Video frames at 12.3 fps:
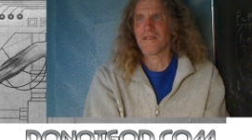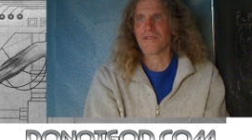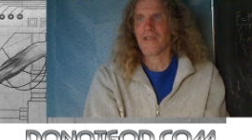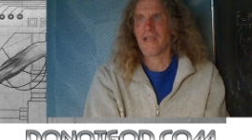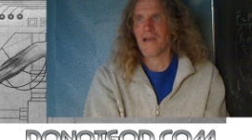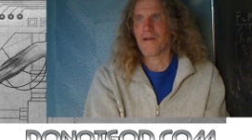just
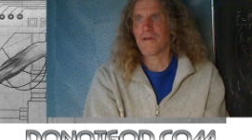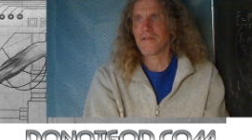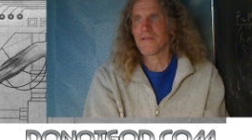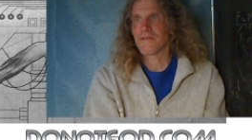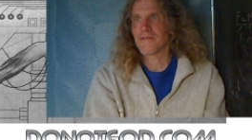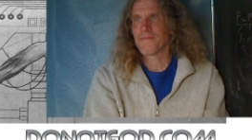such
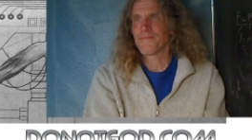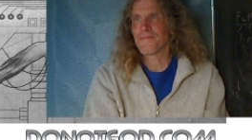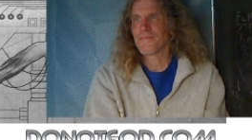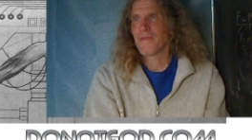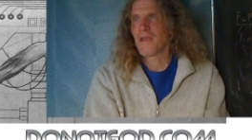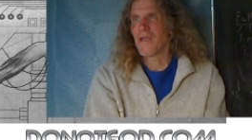cowards.
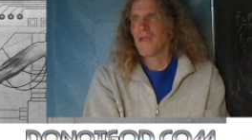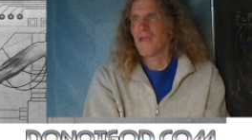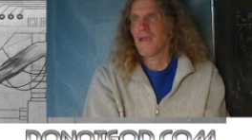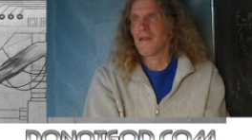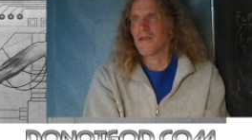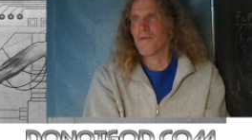
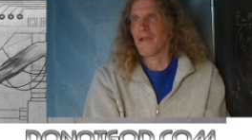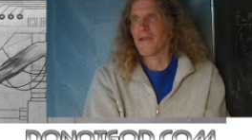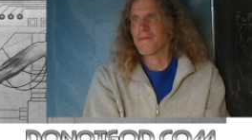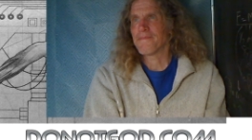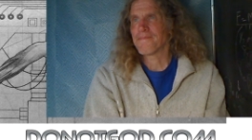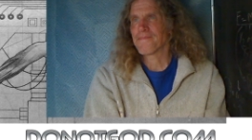
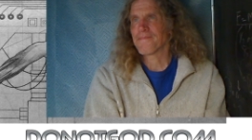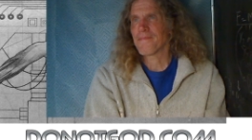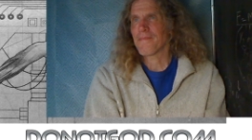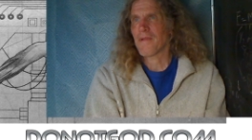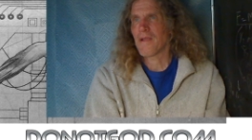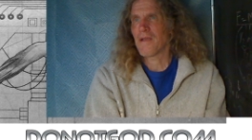Anyway,
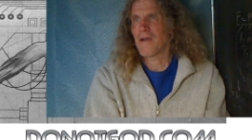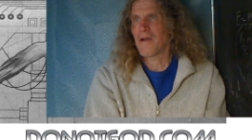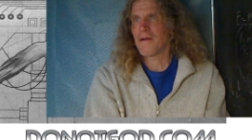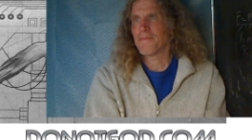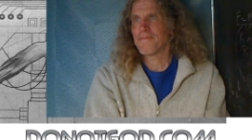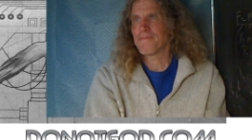
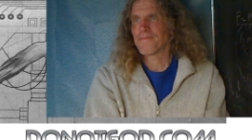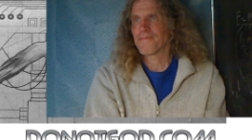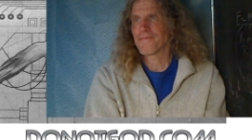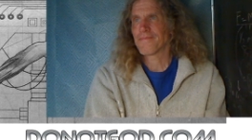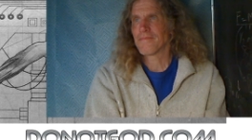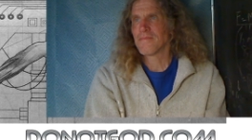um,
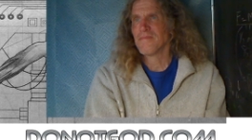